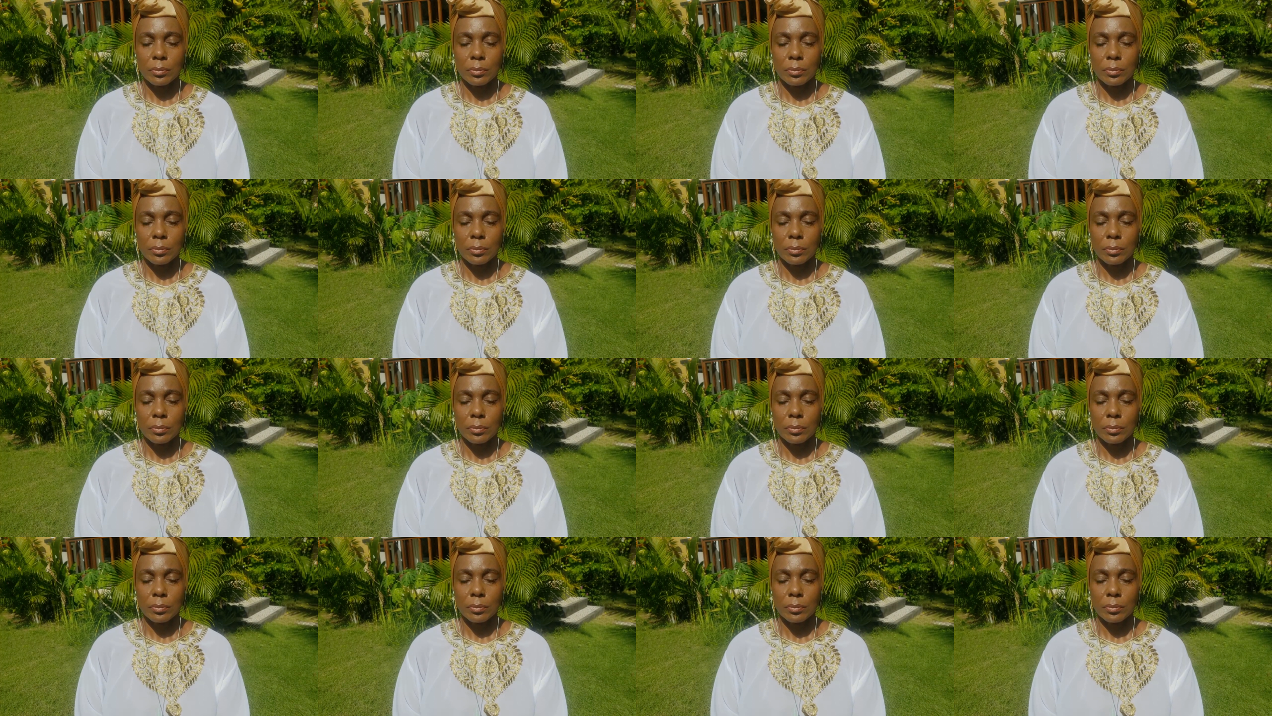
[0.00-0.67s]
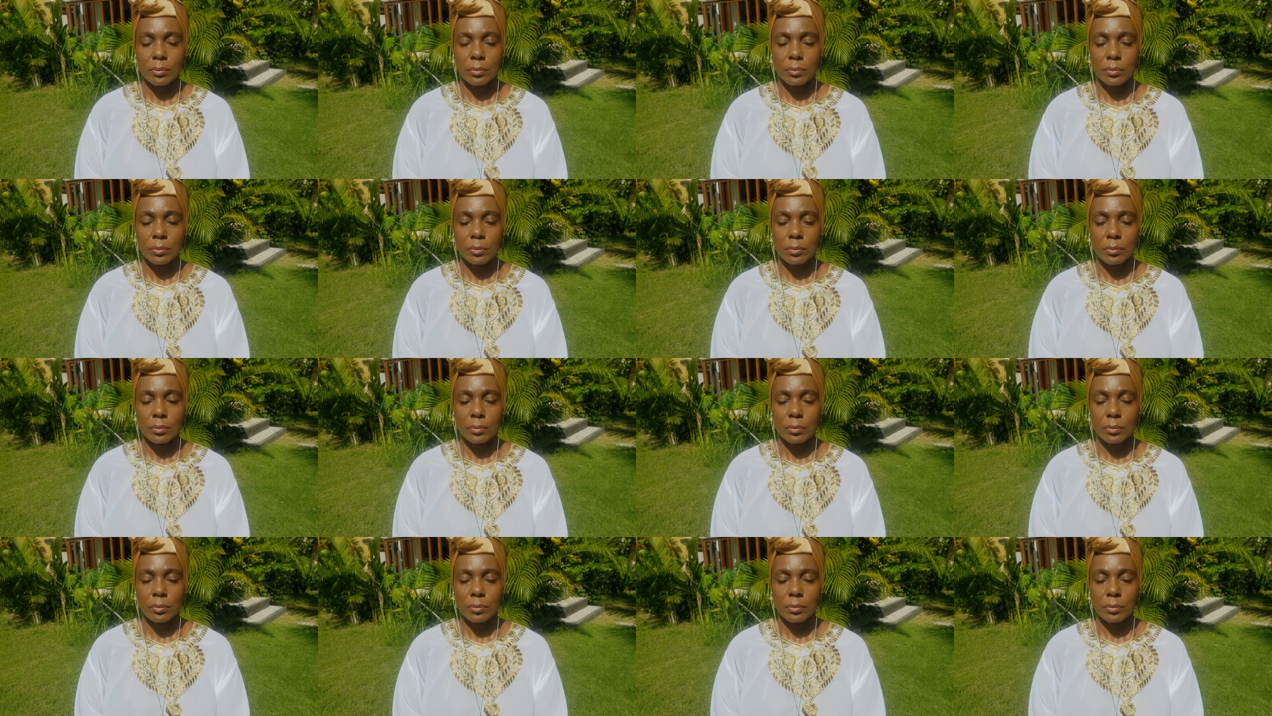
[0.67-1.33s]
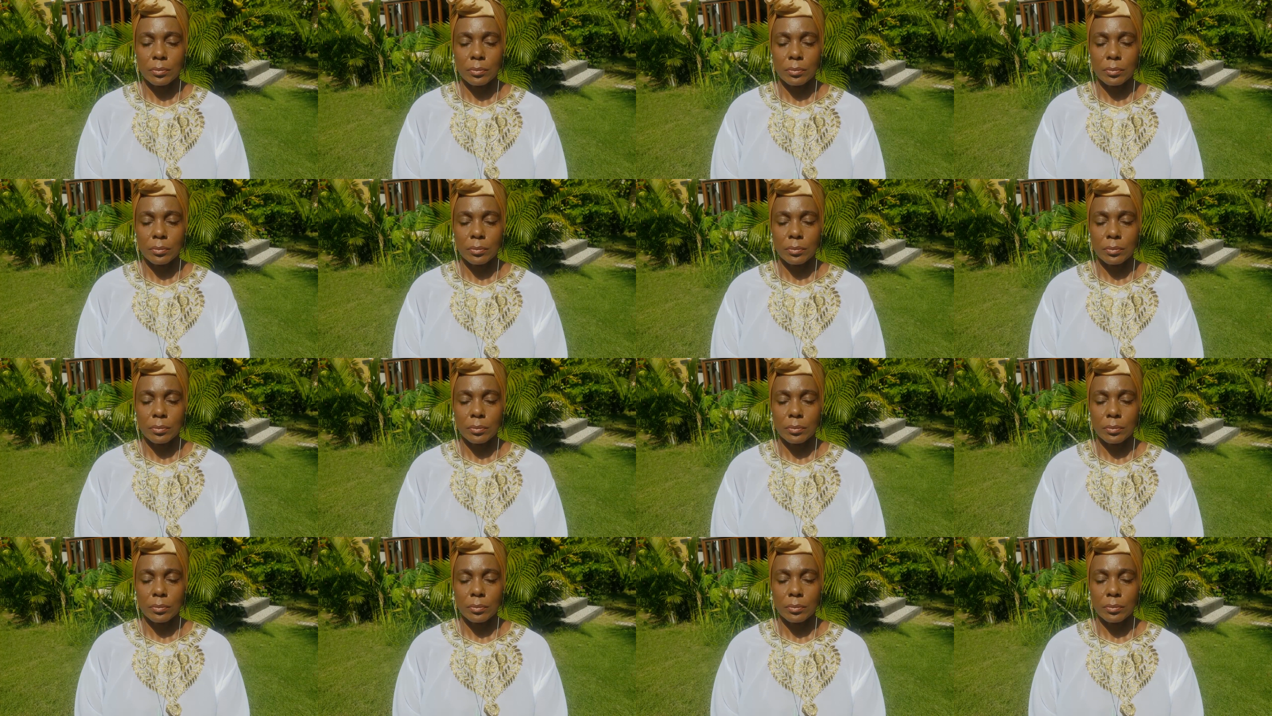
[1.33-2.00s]

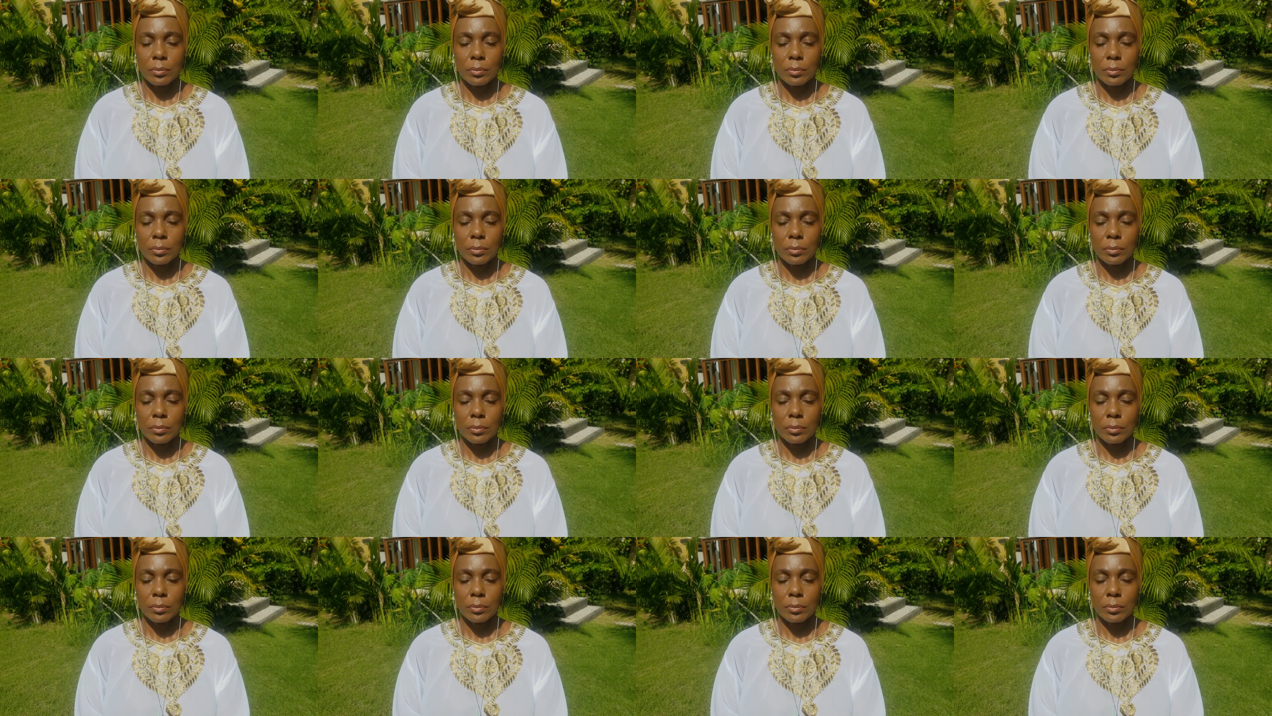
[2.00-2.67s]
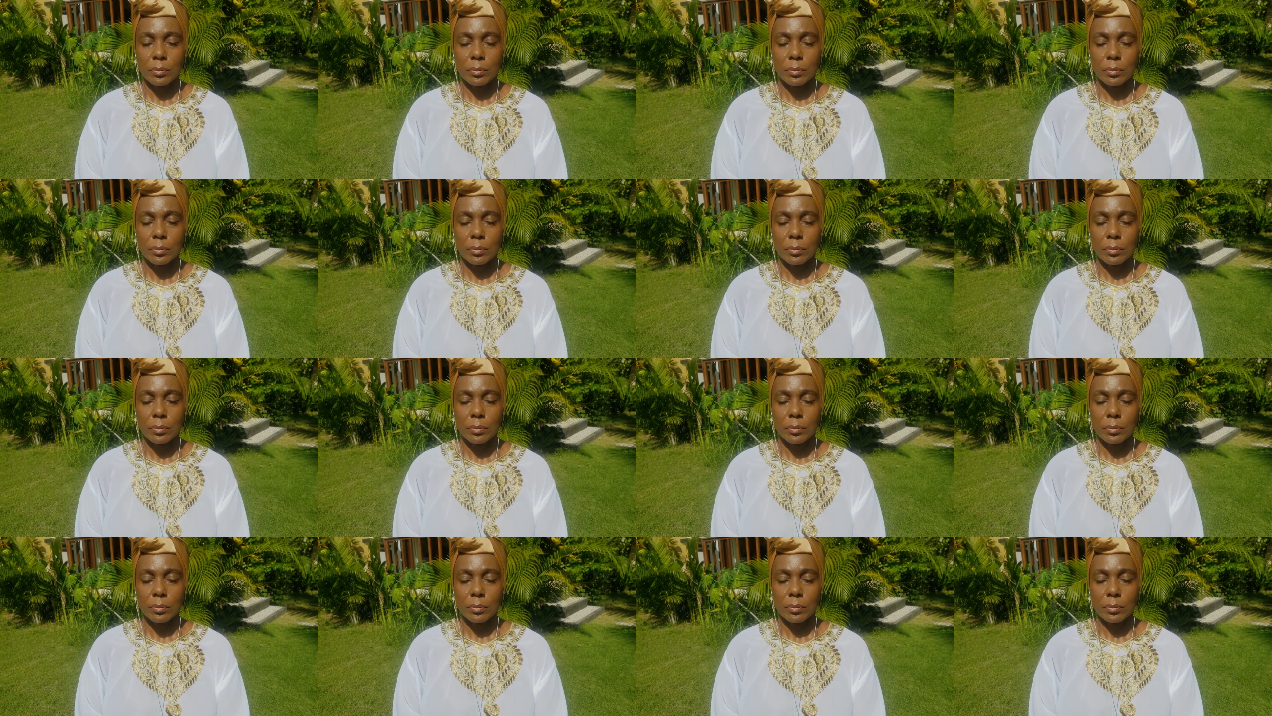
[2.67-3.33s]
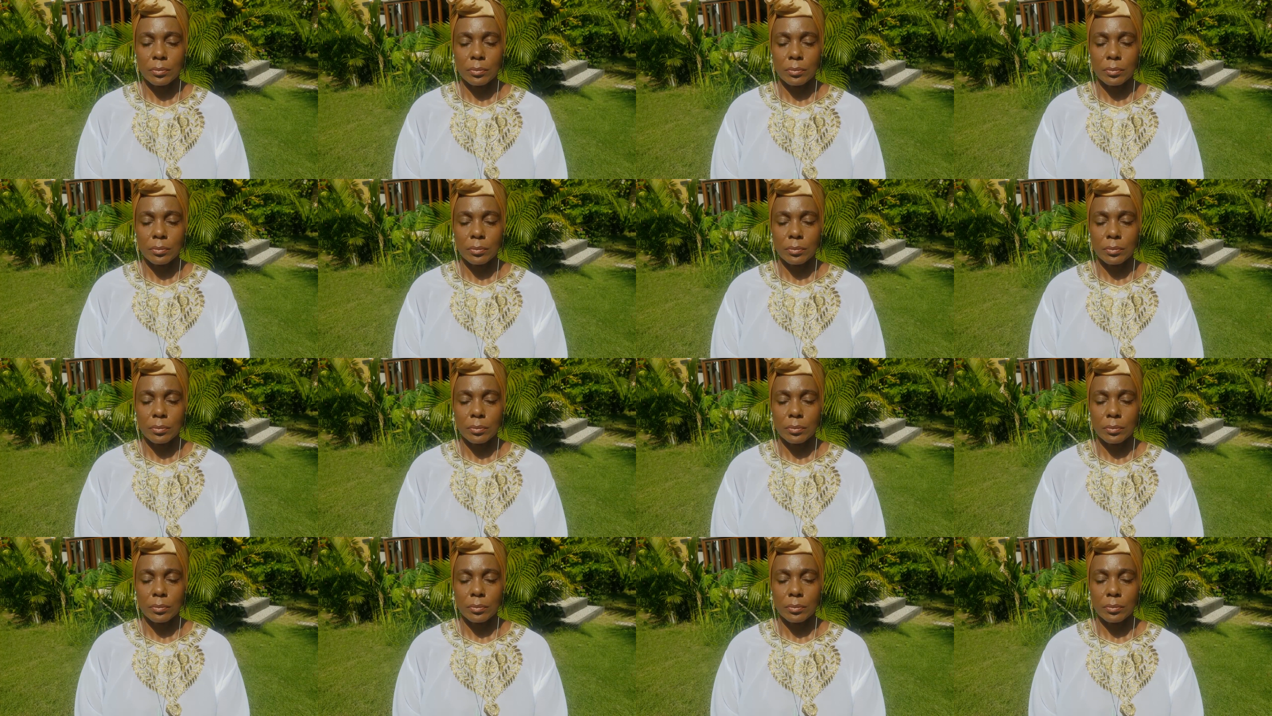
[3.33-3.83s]
The face doesn't move, so there is nothing to read.